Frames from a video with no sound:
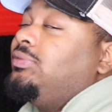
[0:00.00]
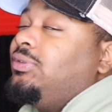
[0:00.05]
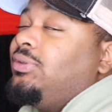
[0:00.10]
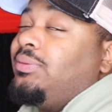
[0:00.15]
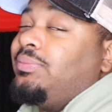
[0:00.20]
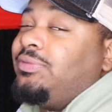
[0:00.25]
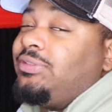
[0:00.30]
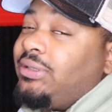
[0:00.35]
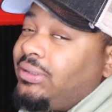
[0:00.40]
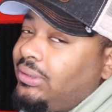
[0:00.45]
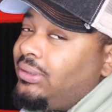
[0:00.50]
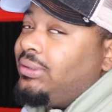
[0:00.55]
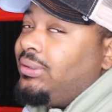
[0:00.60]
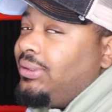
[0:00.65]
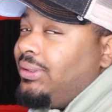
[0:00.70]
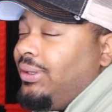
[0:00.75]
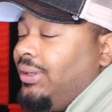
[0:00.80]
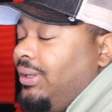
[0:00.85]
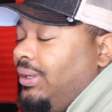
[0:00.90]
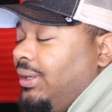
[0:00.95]
you know what I'm saying.
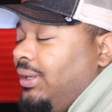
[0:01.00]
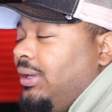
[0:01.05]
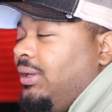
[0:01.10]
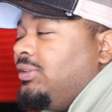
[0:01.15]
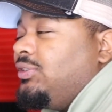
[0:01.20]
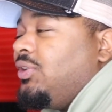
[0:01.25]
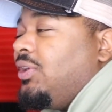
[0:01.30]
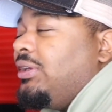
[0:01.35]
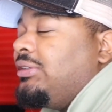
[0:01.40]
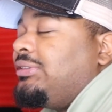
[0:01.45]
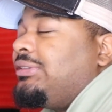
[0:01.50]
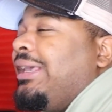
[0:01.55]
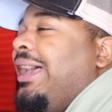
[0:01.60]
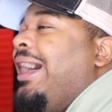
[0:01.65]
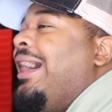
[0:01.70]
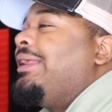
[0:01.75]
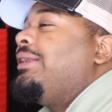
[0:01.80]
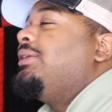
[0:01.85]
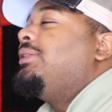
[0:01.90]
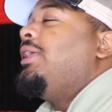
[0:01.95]
So it's
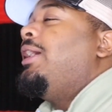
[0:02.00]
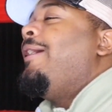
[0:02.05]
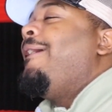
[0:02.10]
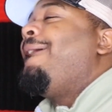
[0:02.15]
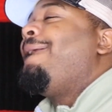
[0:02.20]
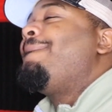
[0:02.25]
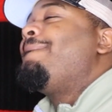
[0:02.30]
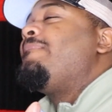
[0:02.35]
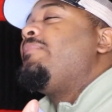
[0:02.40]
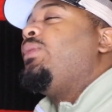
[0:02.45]
kind of like